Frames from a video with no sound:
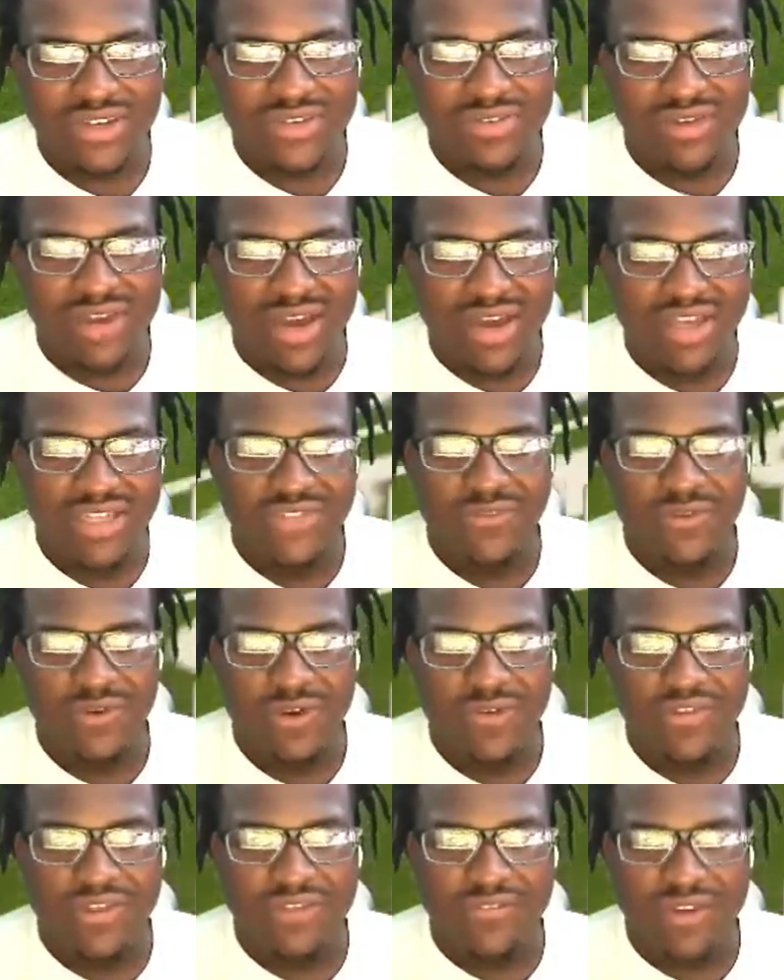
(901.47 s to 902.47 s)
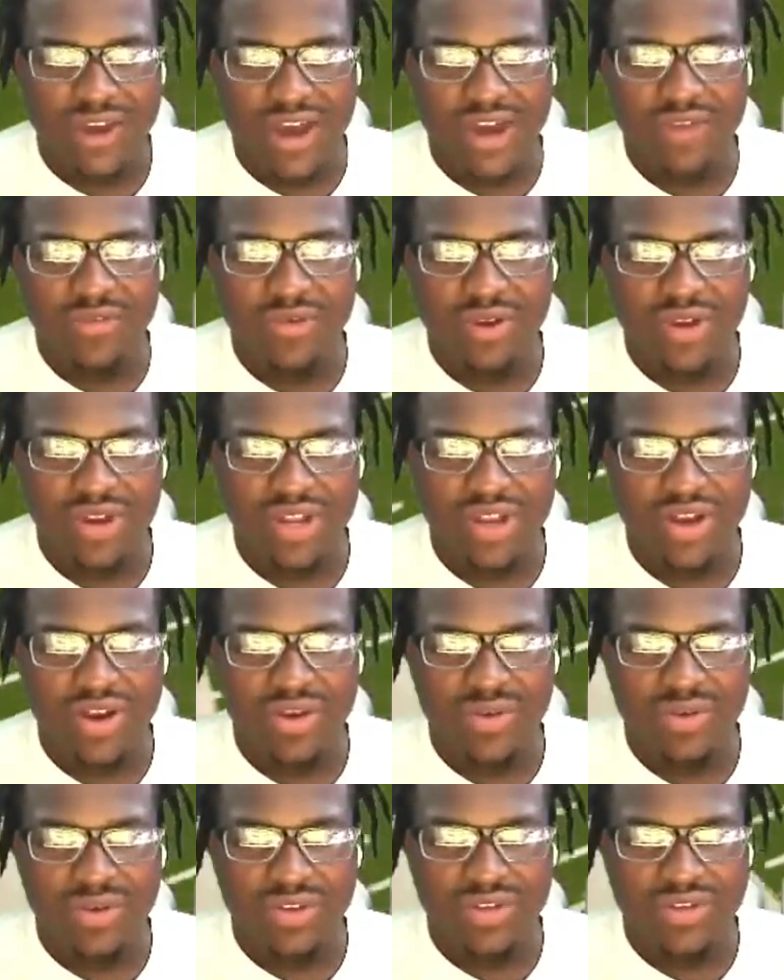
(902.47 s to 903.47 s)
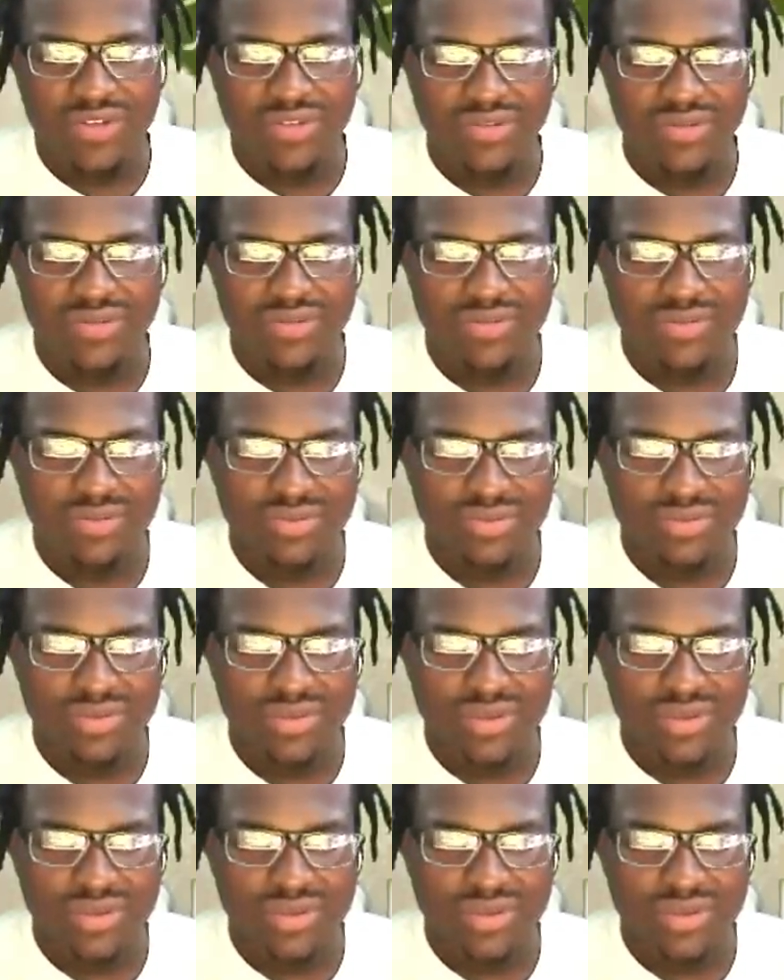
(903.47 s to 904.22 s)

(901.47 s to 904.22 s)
finna do now? It's fourth and five. What are y'all going to do?